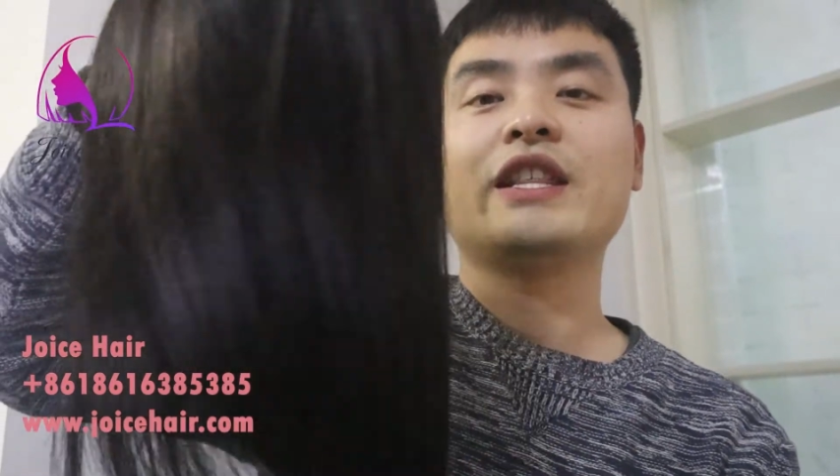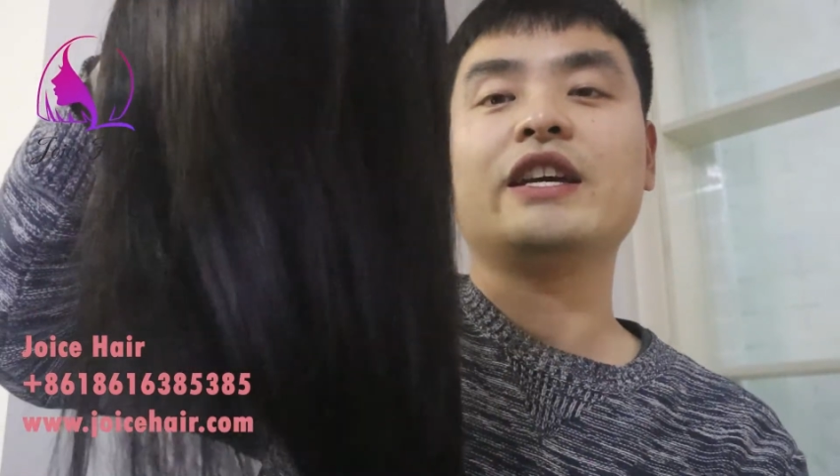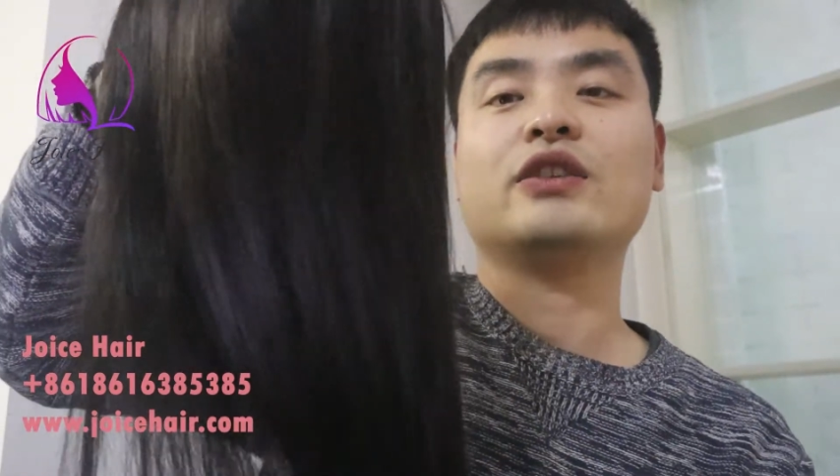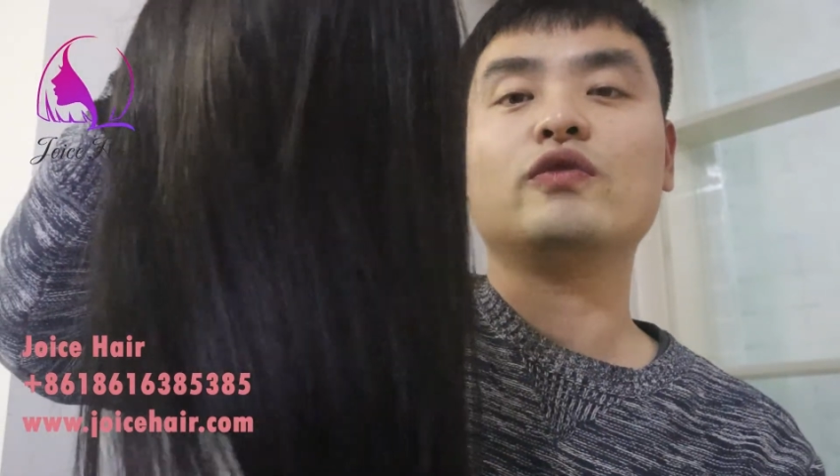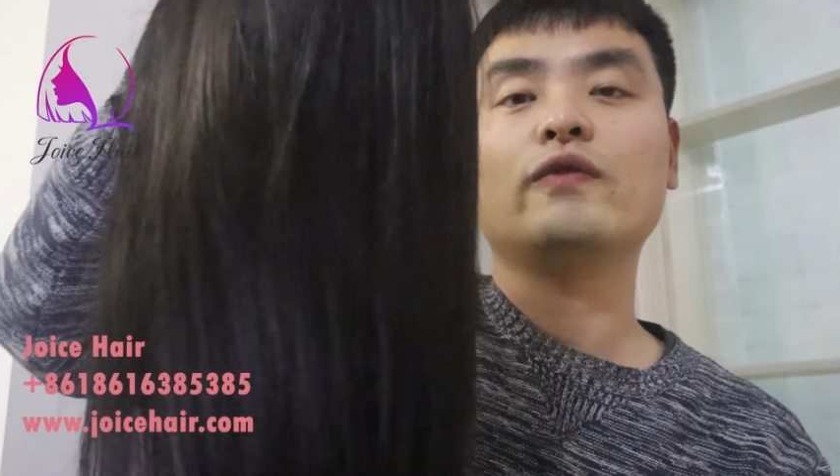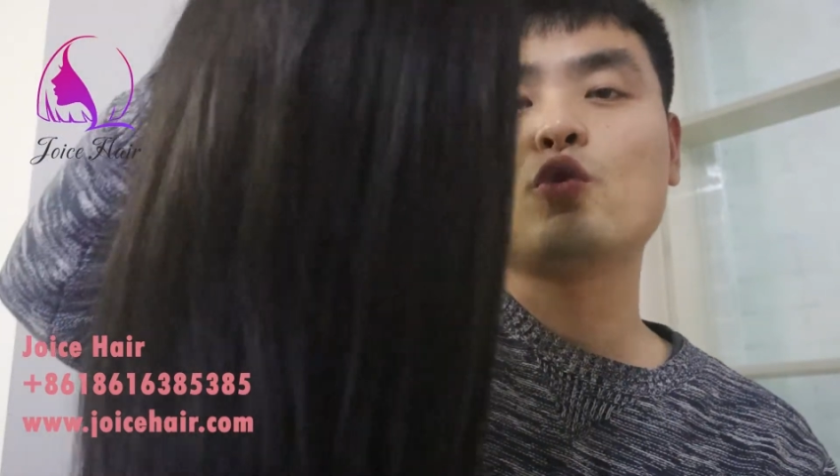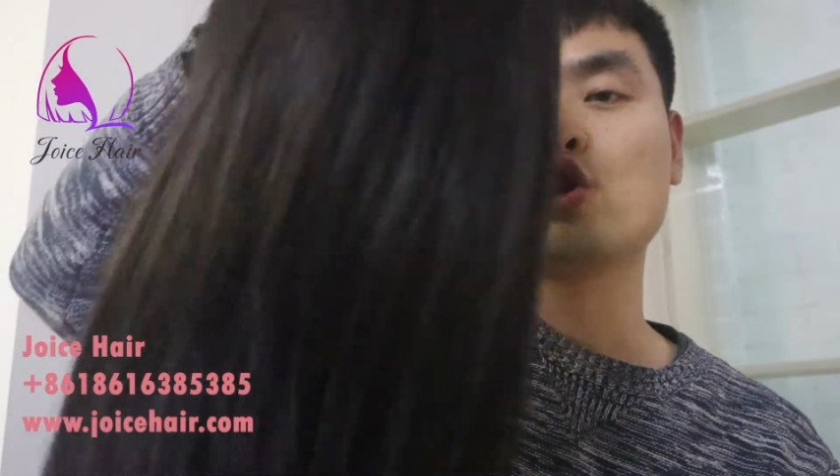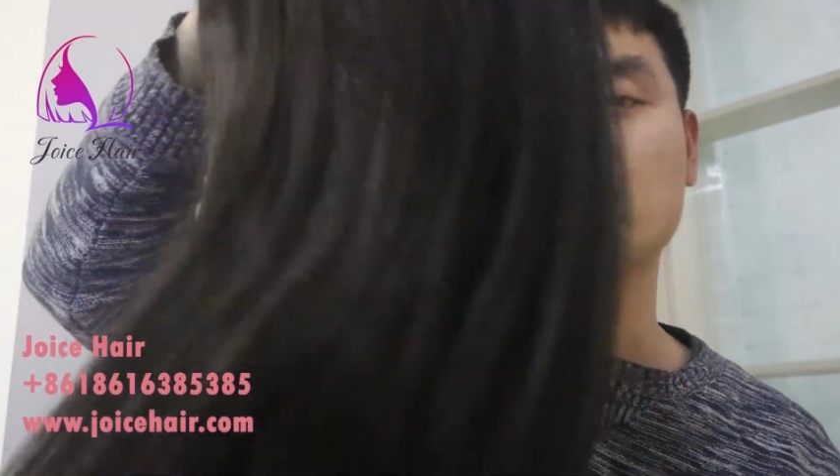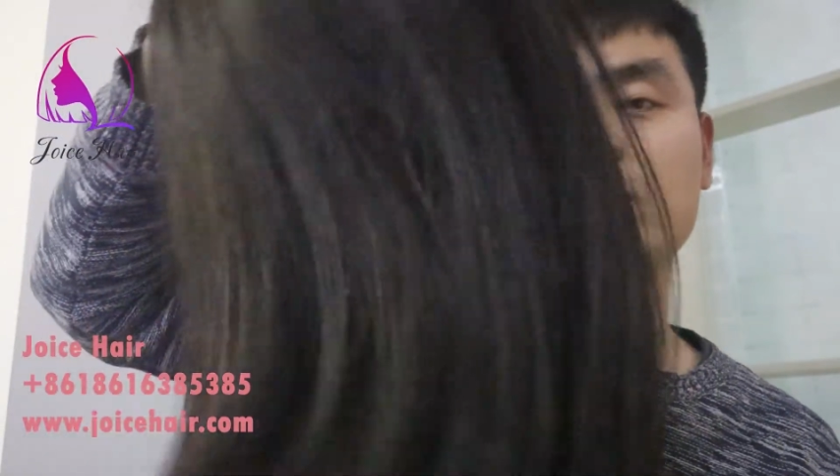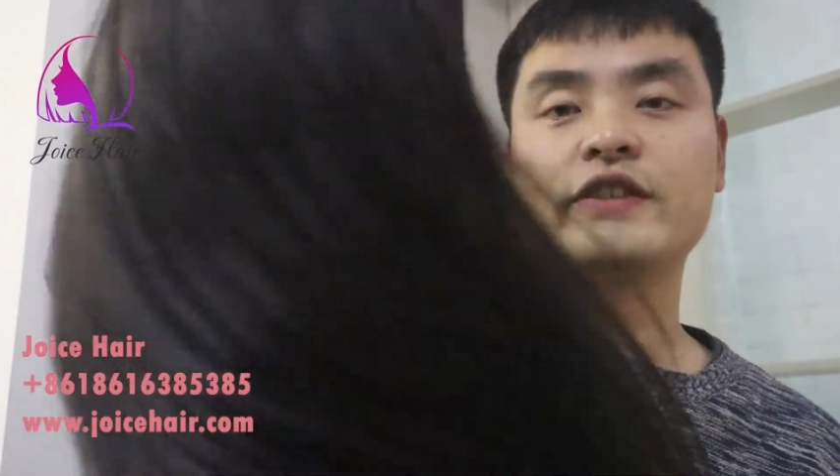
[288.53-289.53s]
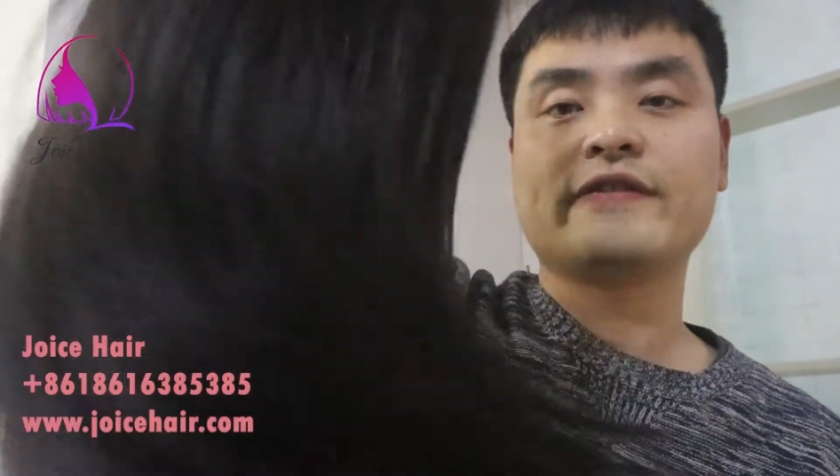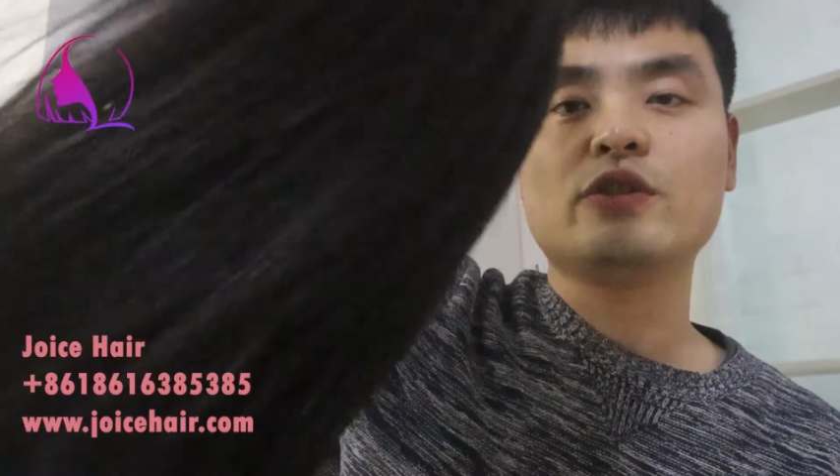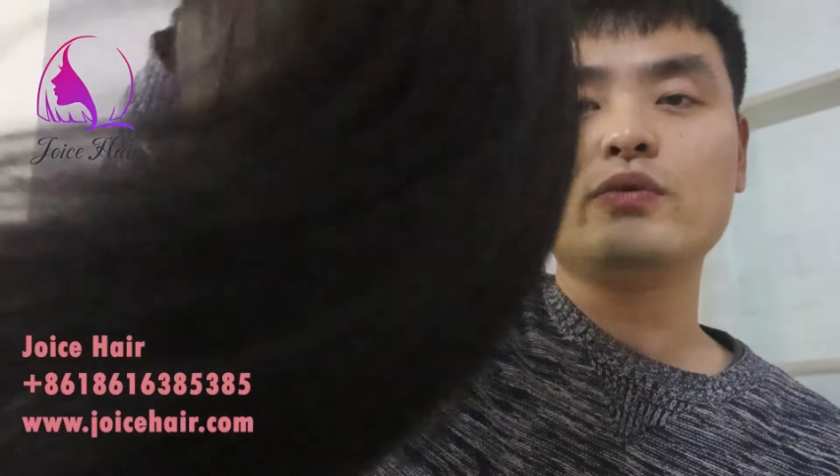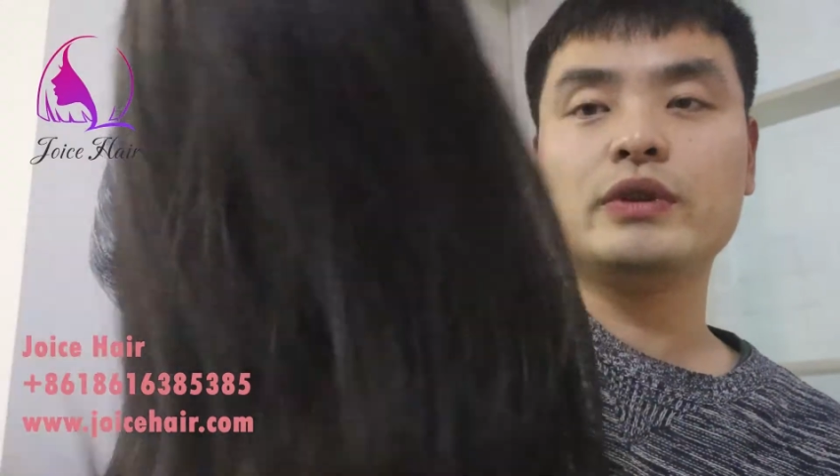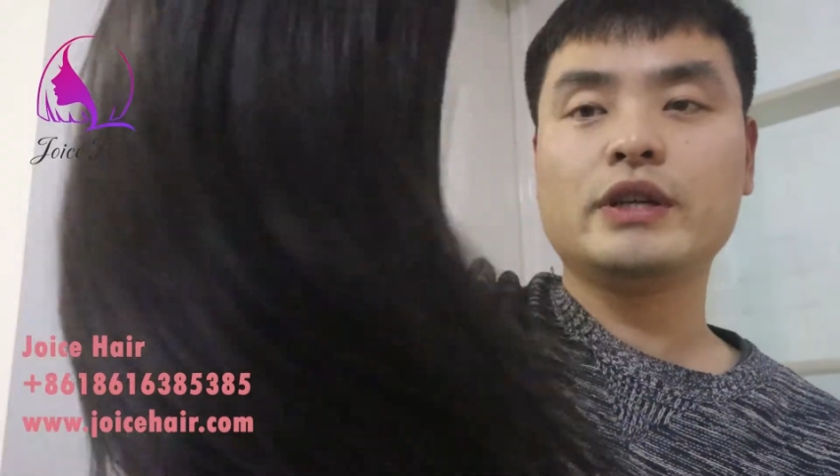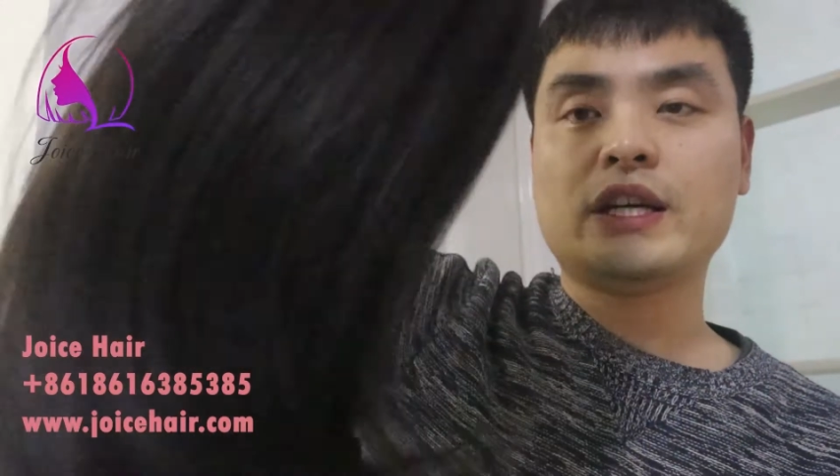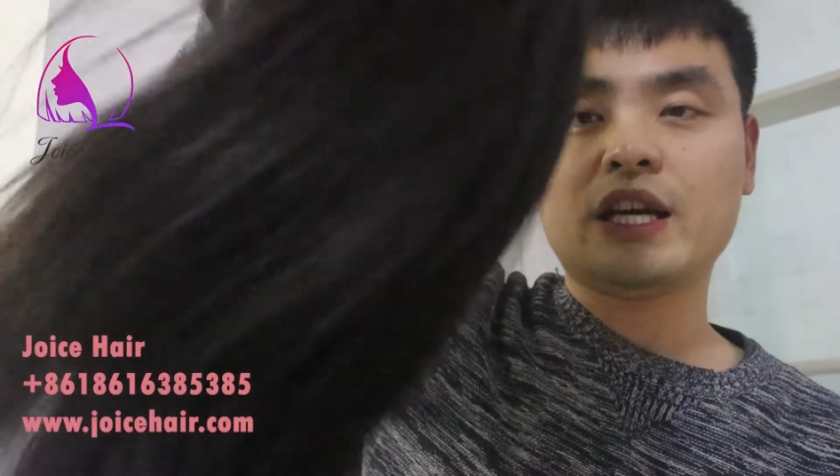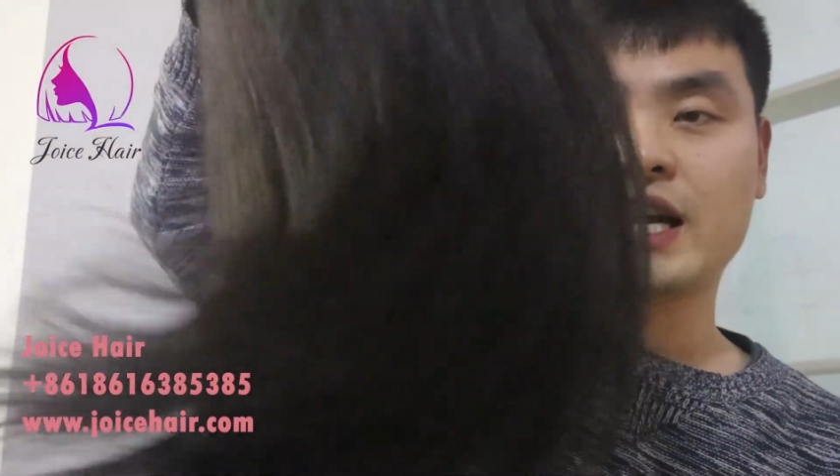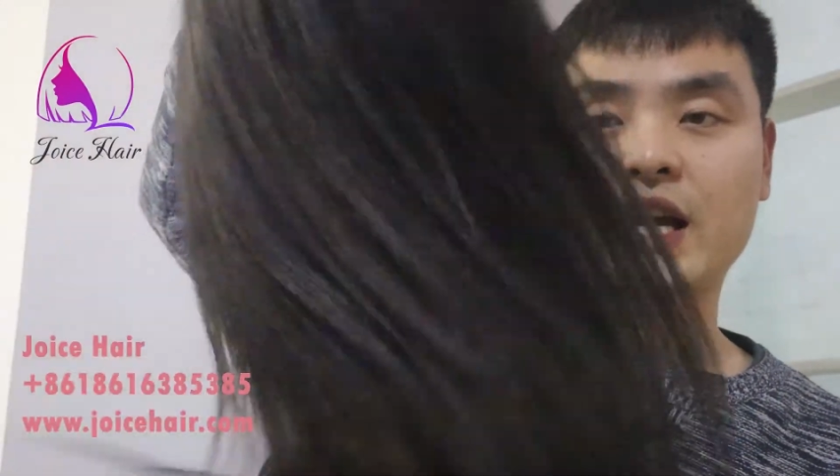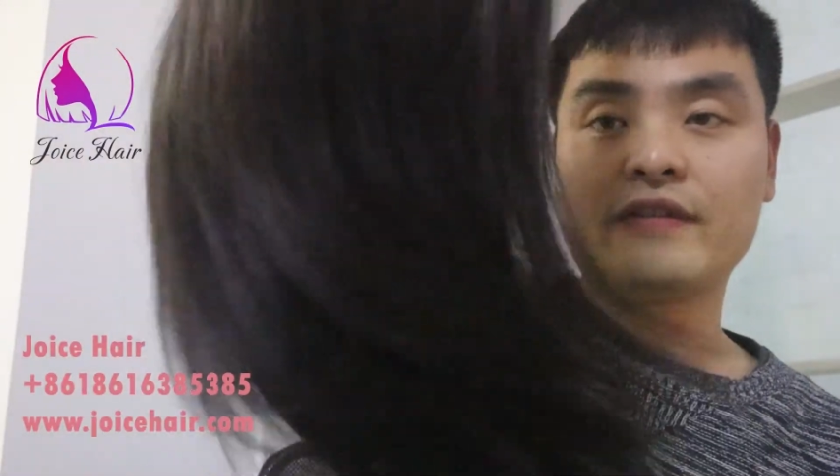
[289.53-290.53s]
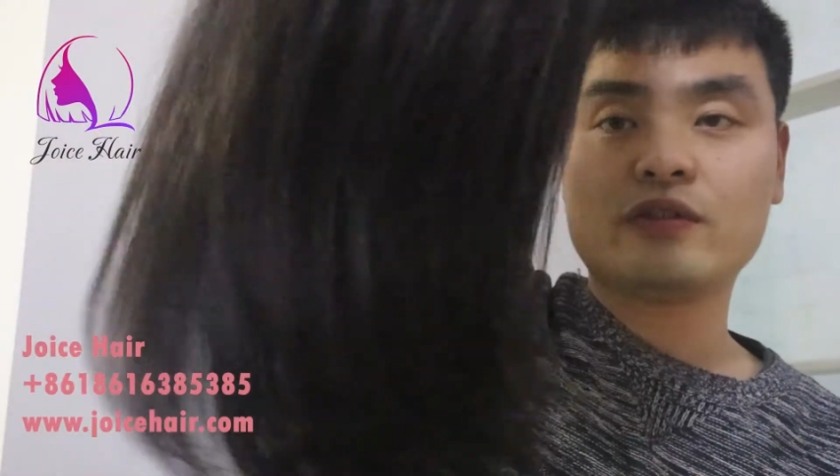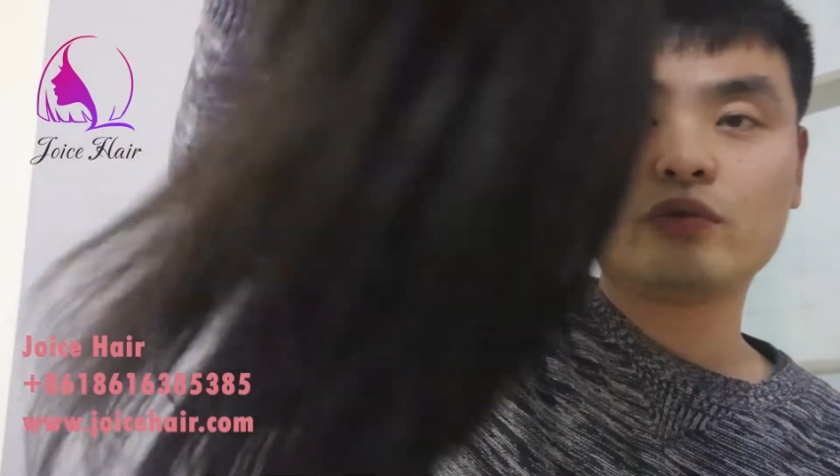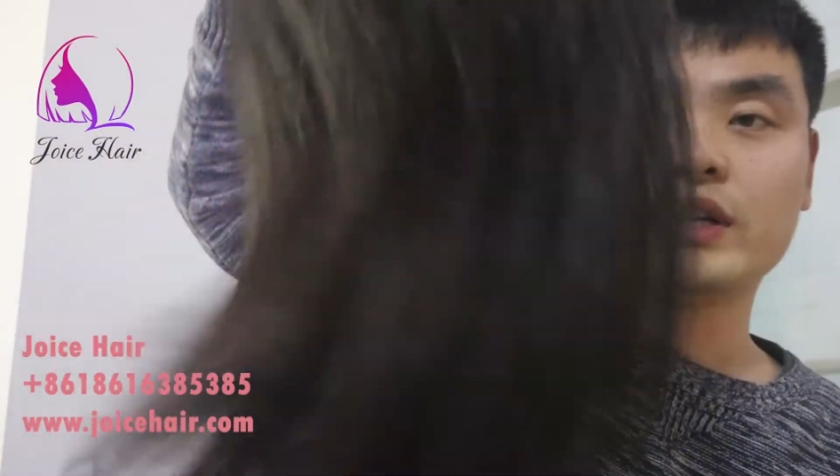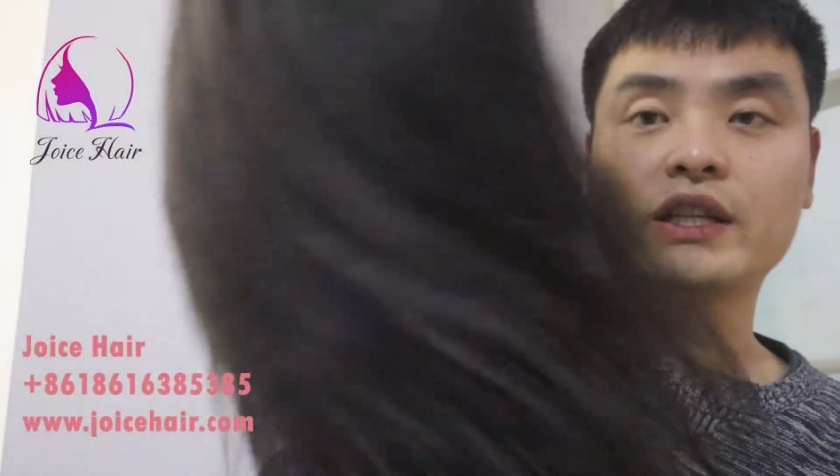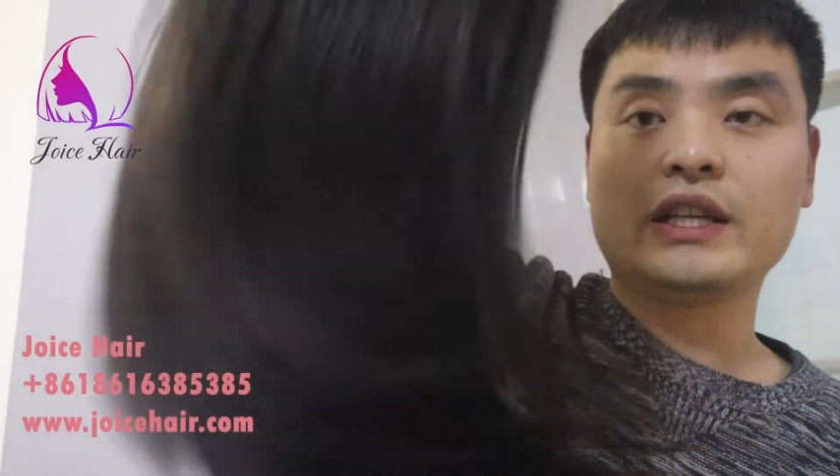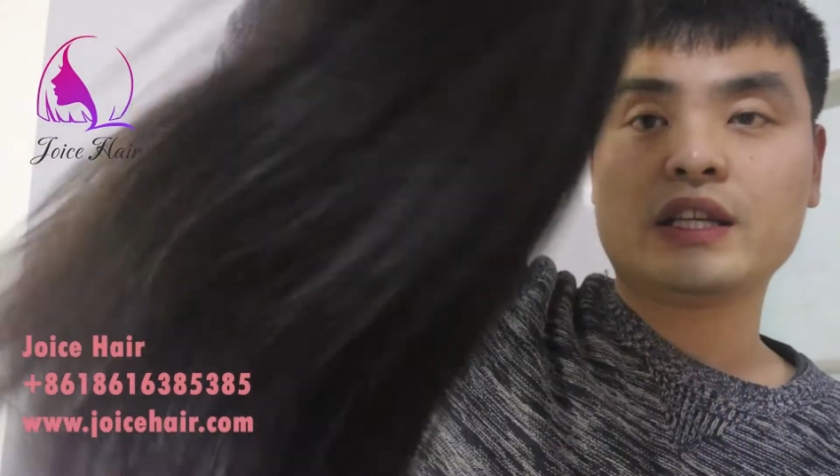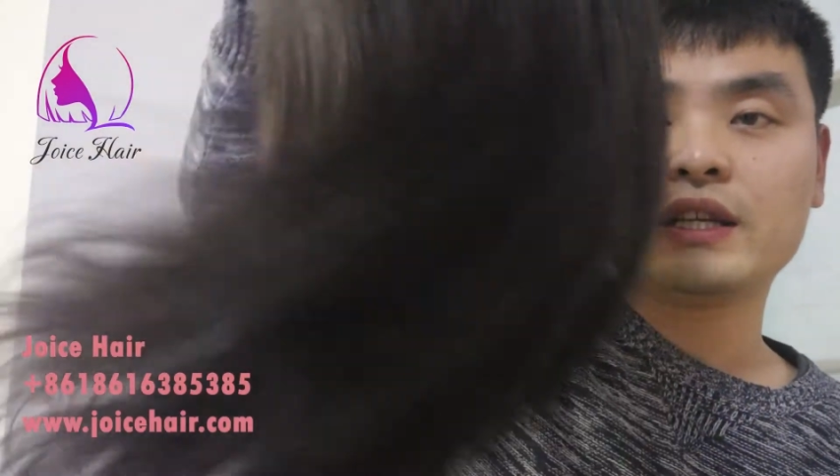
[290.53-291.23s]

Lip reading: Thank you for watching this video. Have a great day.